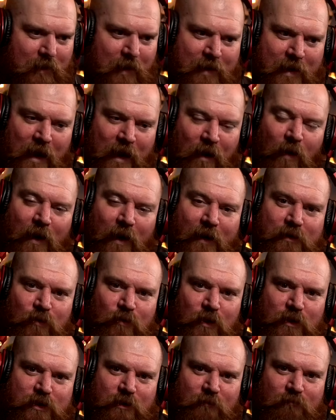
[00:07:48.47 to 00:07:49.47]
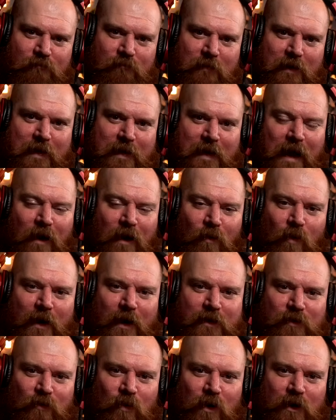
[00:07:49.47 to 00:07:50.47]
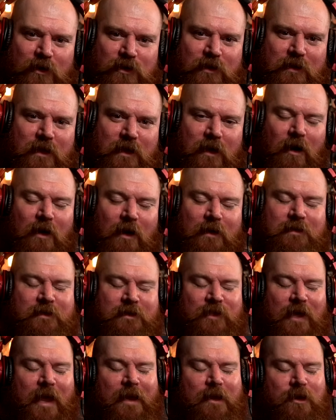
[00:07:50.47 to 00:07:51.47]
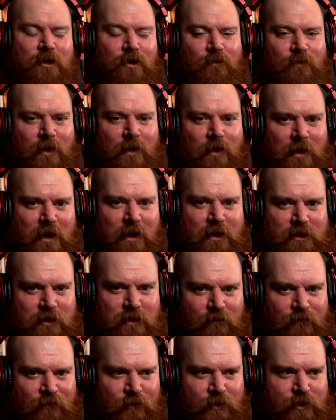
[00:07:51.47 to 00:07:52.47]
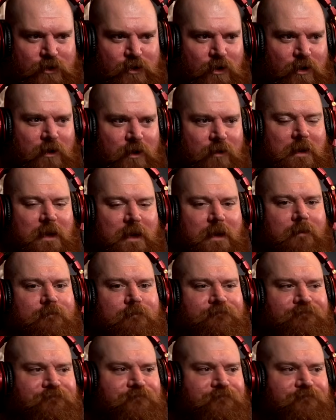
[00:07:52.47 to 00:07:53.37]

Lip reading: can't wait to watch it, guys. Thank you very much for joining me.